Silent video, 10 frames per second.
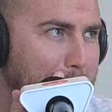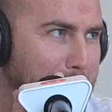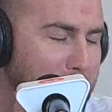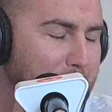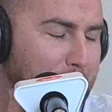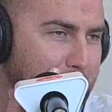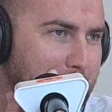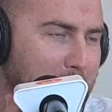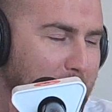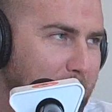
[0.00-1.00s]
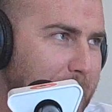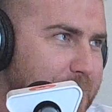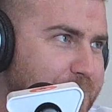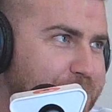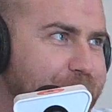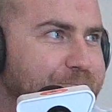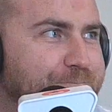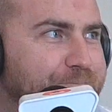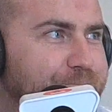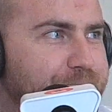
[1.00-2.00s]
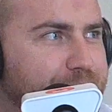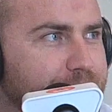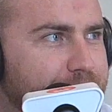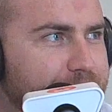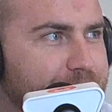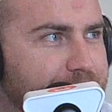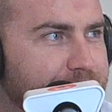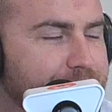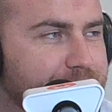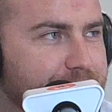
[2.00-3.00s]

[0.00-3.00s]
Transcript: Now, you know, you get 10 clicks,